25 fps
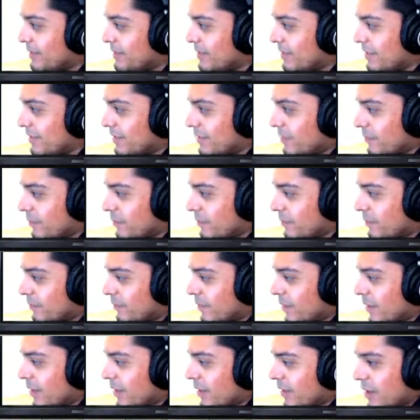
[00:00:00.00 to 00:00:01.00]
I
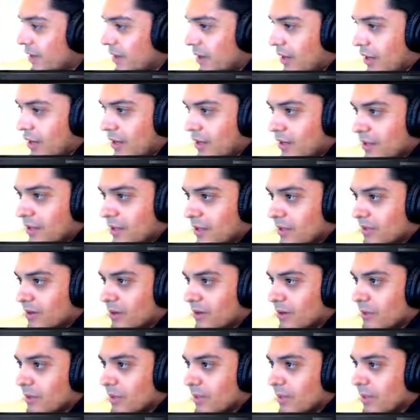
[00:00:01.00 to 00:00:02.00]
didn't think they were gonna
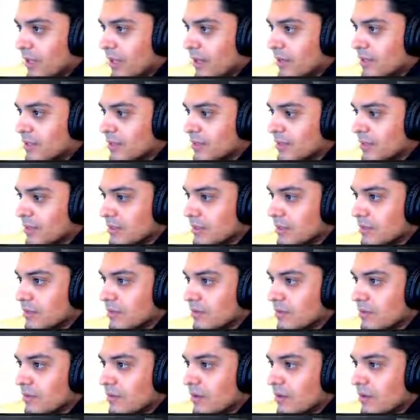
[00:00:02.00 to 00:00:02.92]
be that expensive.